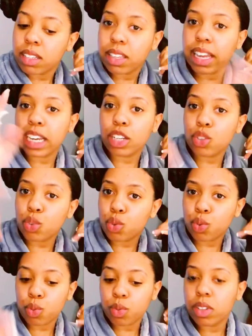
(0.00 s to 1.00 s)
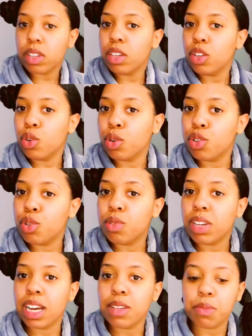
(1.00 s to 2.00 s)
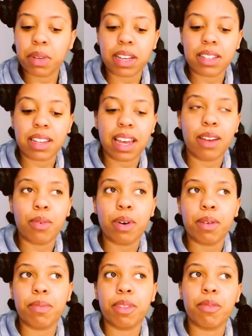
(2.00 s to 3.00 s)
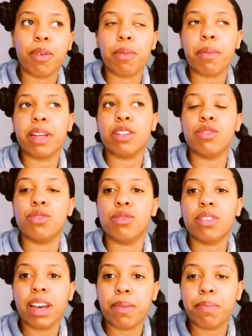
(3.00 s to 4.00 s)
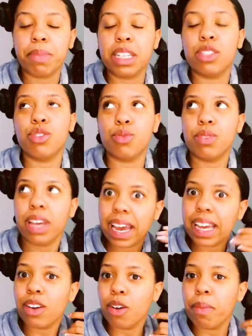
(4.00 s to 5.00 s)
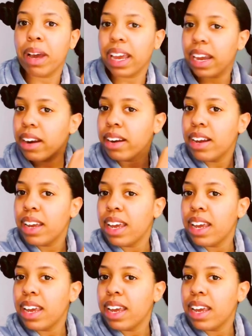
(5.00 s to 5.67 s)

like do it 2 times because I don't want the rubber band to be too tight on my hair,